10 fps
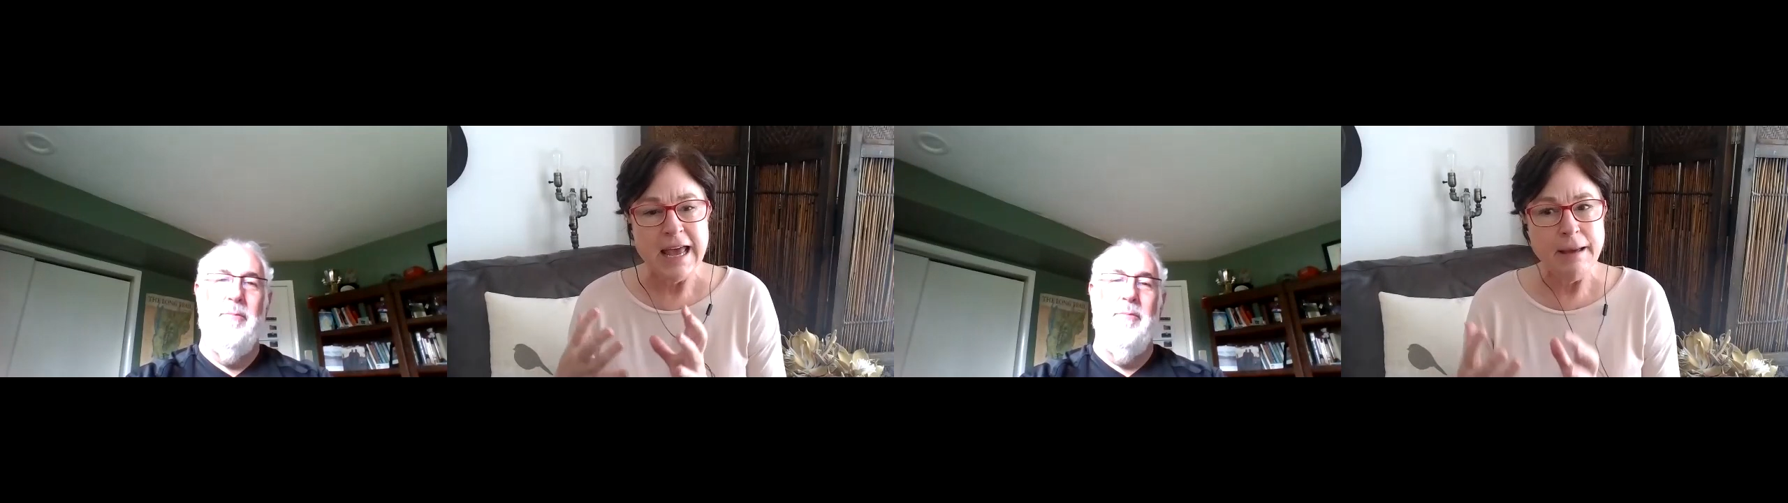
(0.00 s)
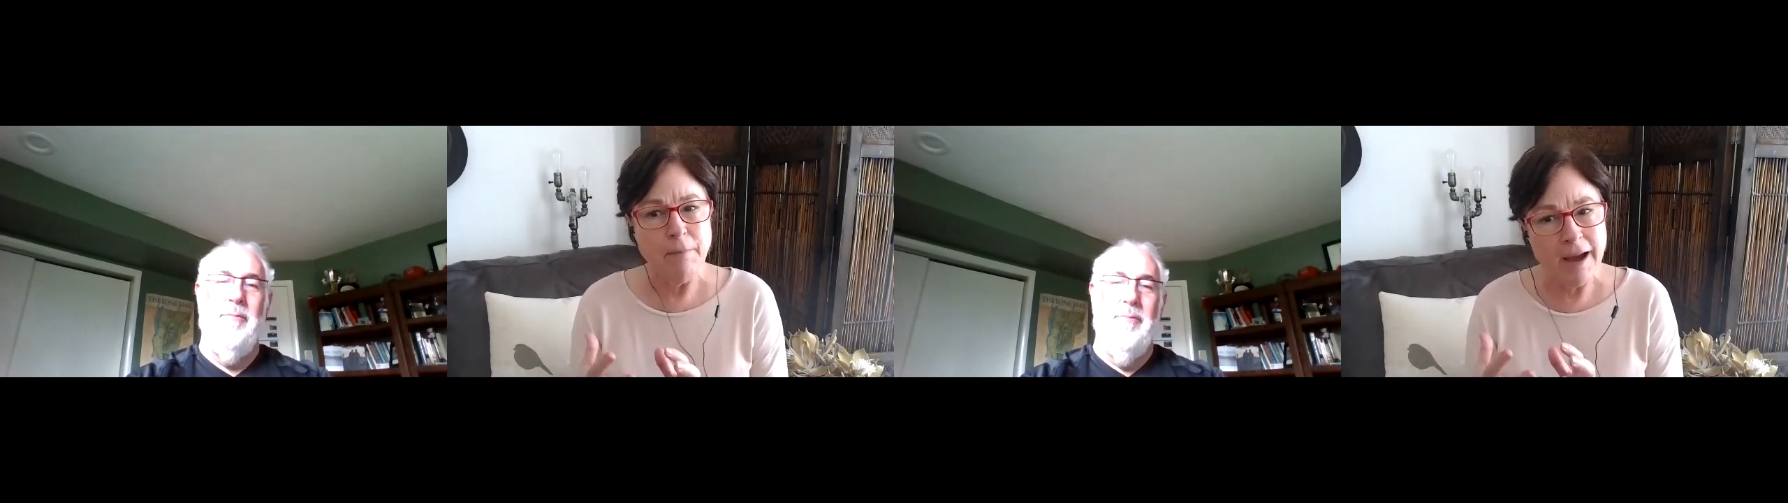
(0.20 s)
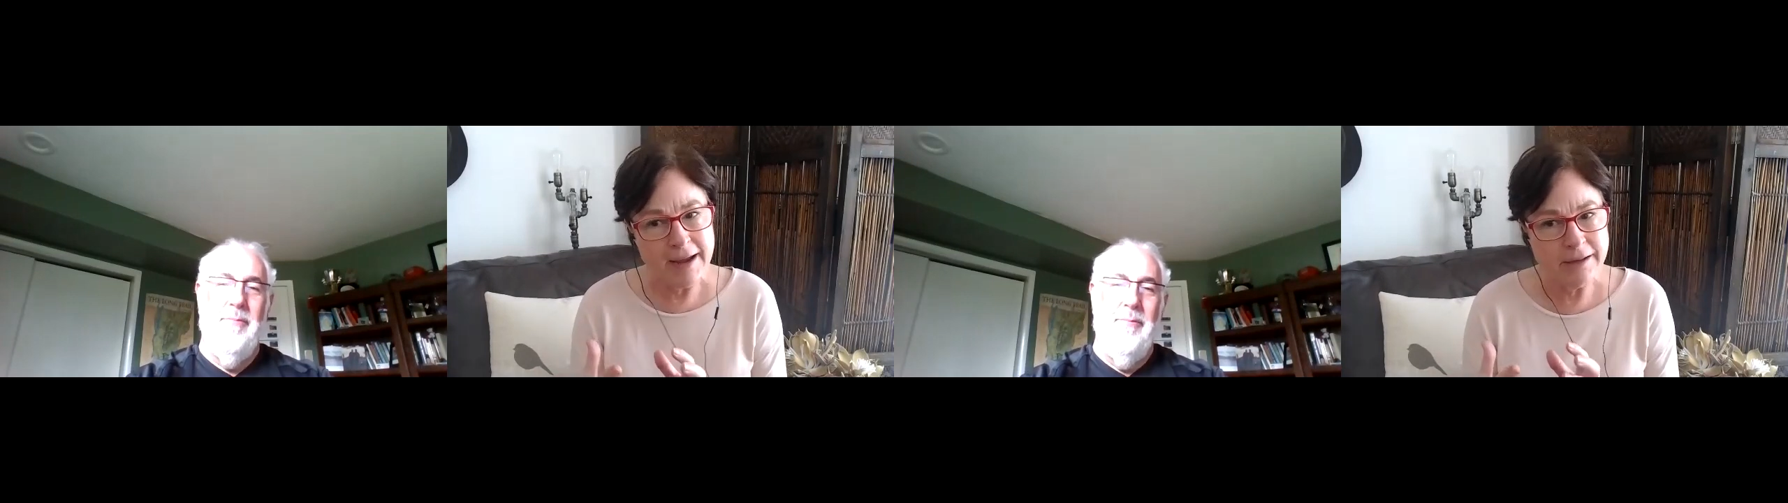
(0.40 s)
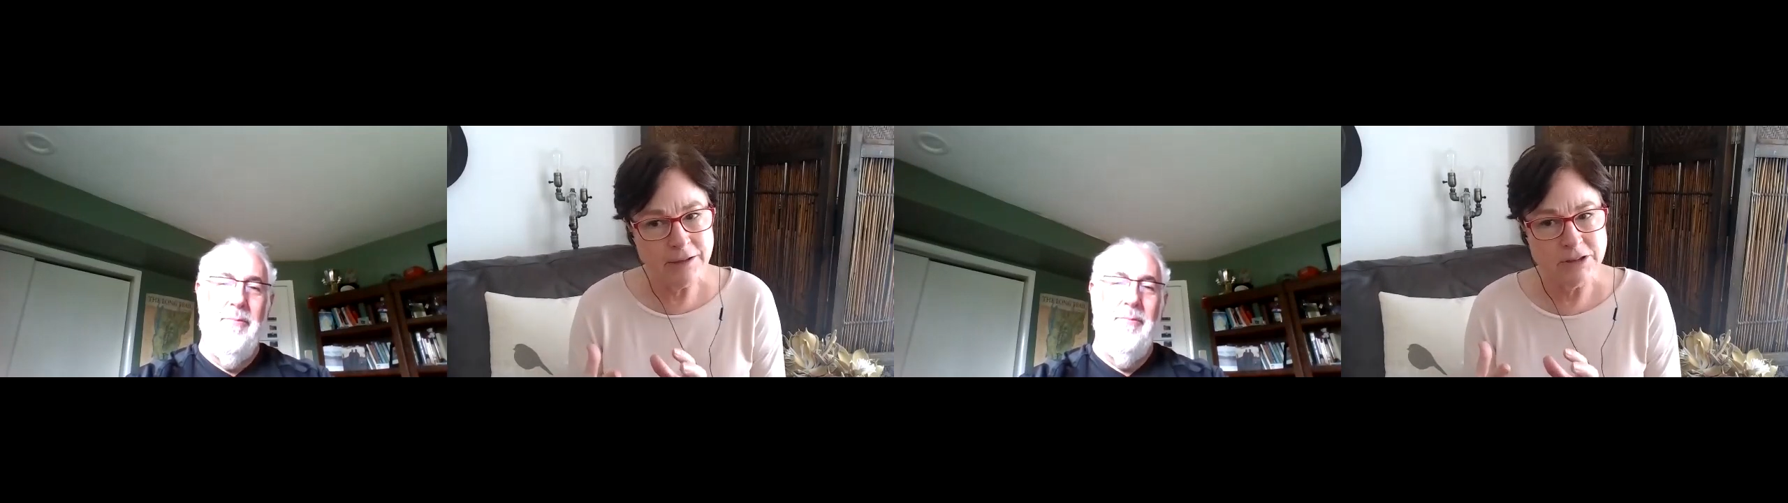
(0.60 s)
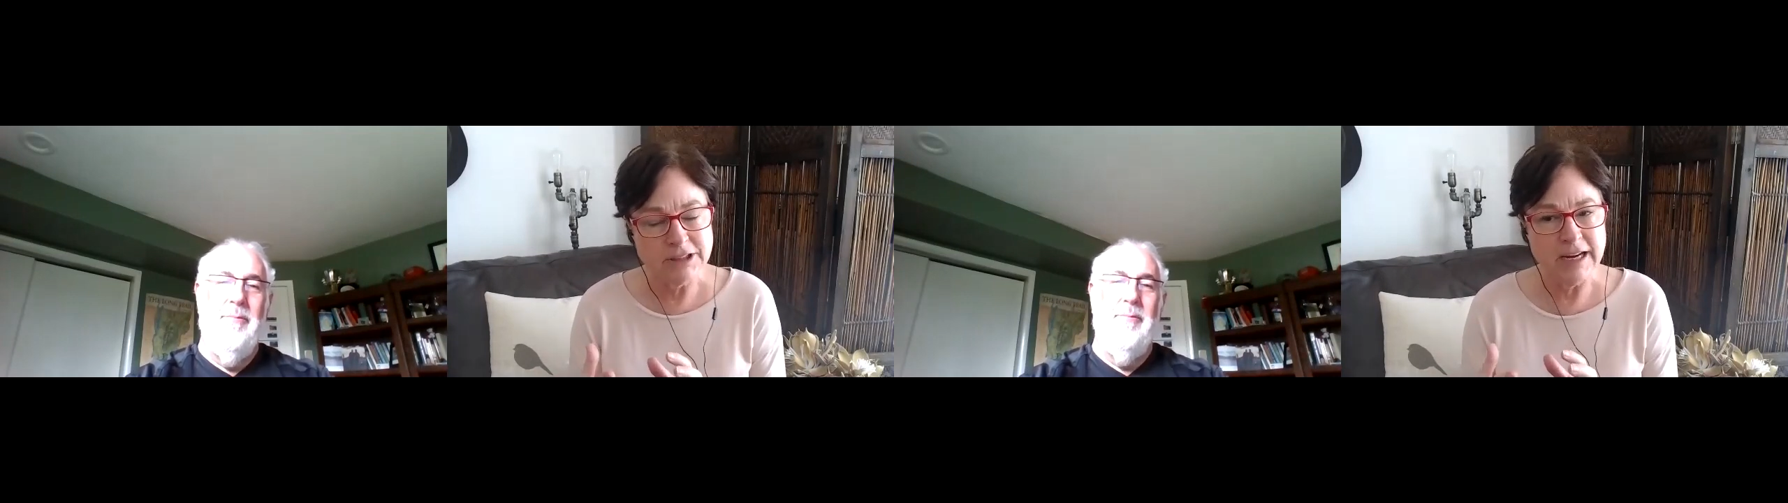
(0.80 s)
And my
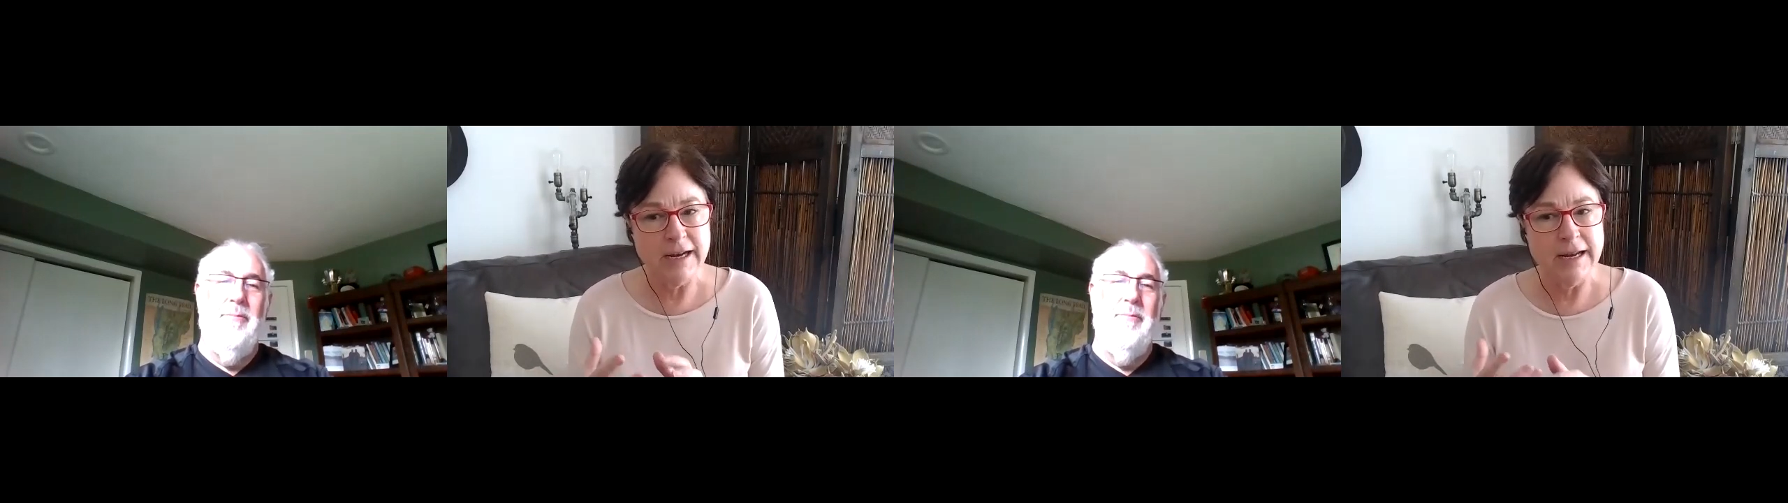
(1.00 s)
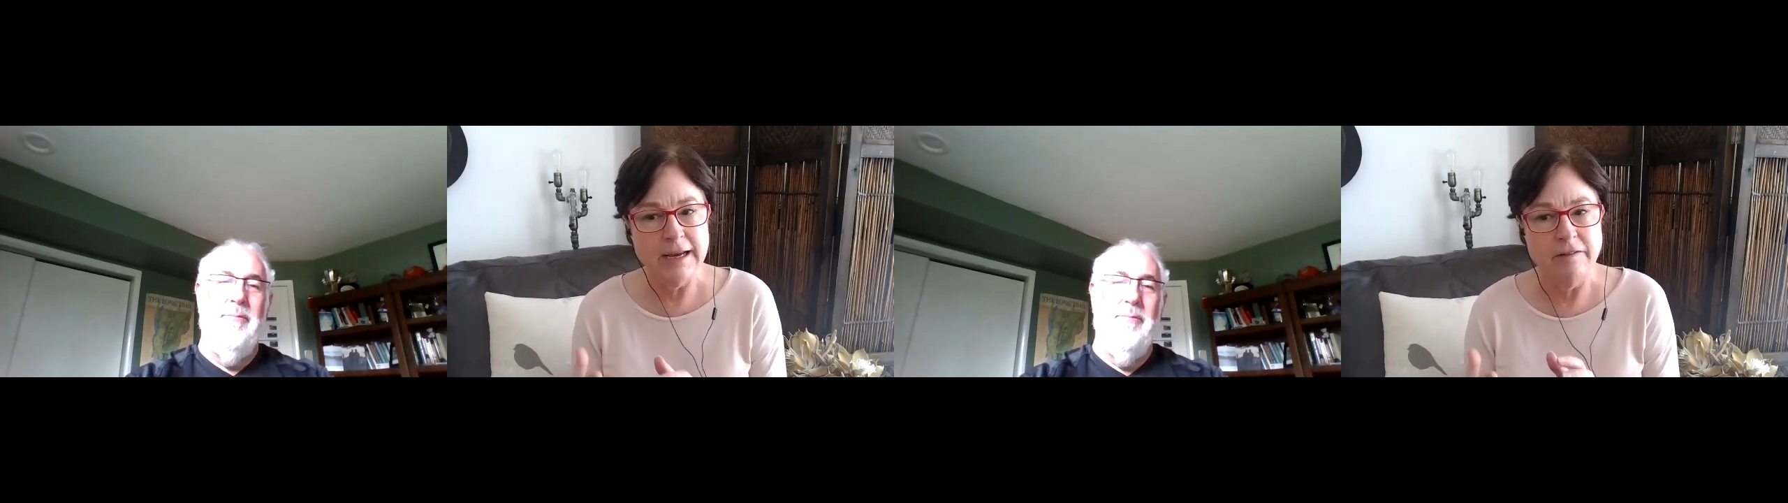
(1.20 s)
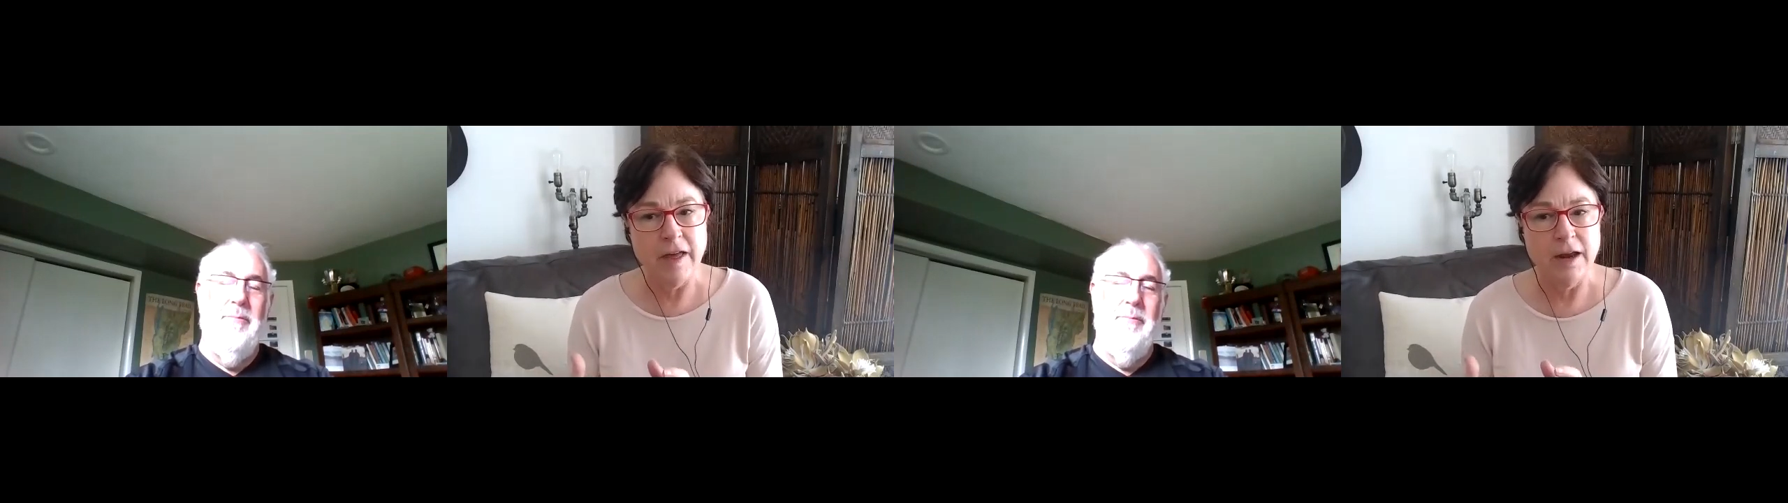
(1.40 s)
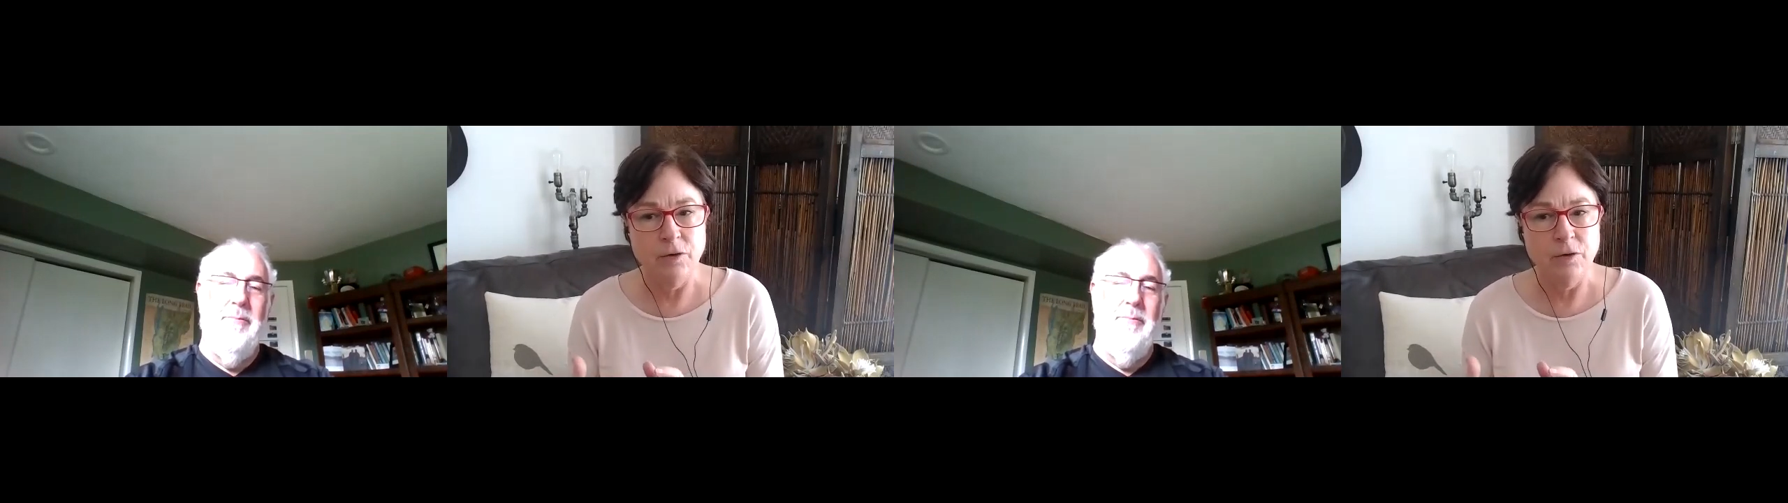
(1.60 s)
understanding of that